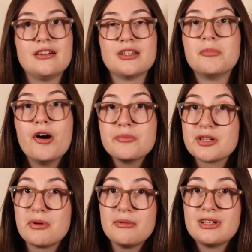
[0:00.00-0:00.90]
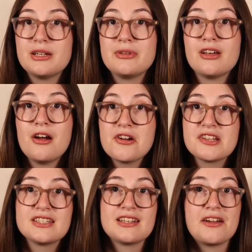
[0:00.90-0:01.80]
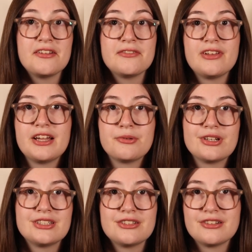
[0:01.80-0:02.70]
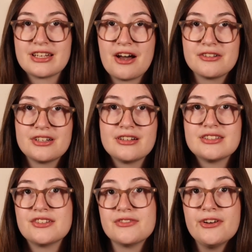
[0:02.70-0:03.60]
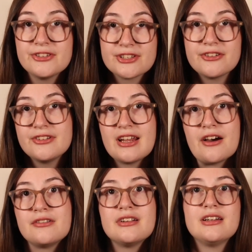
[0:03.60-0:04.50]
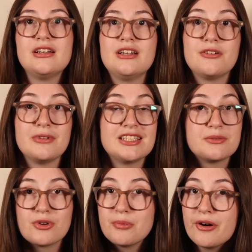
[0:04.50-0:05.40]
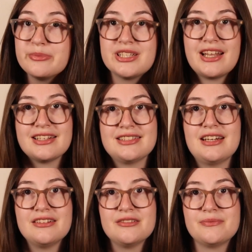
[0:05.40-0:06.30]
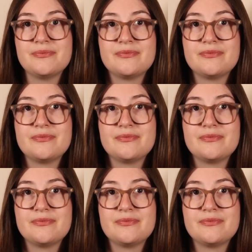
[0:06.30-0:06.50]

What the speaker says: The poems are probably going to be the hardest style of language you'll encounter, so if those slow you down, read some more poems in that style.